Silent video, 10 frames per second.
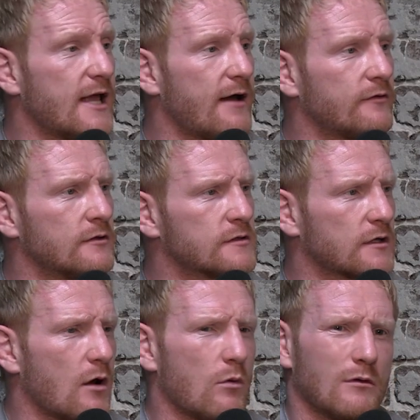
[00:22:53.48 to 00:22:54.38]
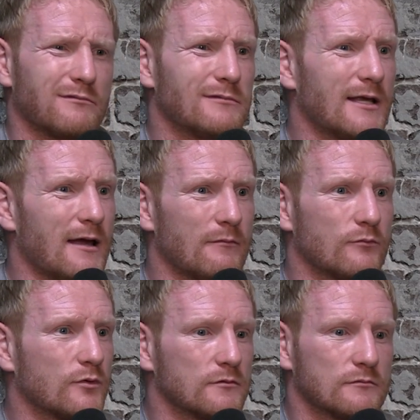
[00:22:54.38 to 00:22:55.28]
the evidence and go, well, yeah,
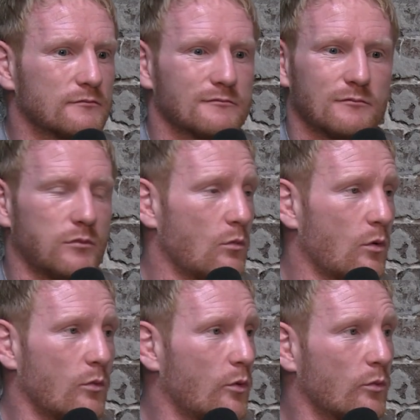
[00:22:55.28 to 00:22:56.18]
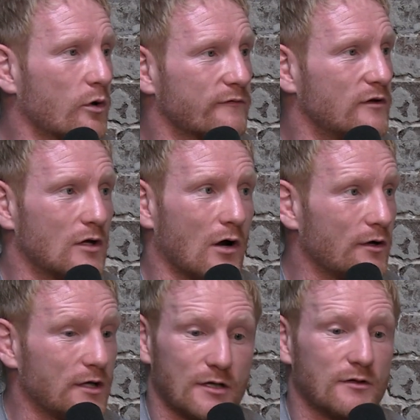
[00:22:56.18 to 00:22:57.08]
well, what have you
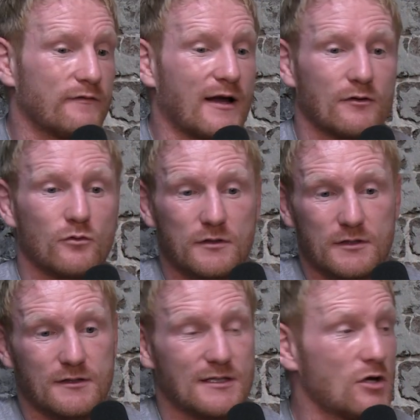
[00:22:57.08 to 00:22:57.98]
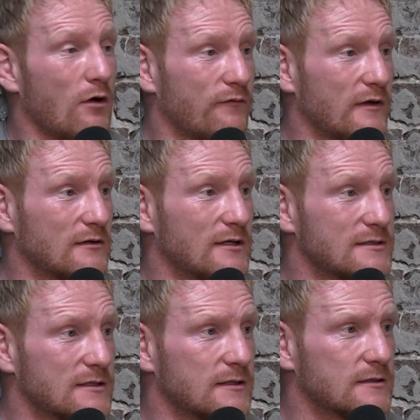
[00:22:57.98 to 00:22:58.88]
got? You know, you've had all these off-field
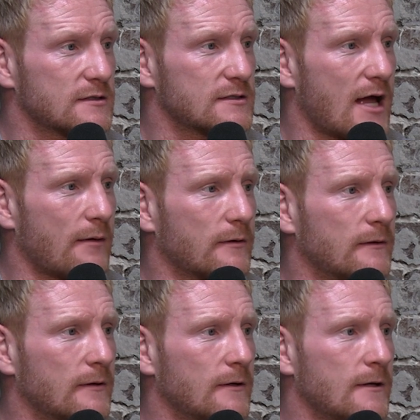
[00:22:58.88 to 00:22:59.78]
incidences happen.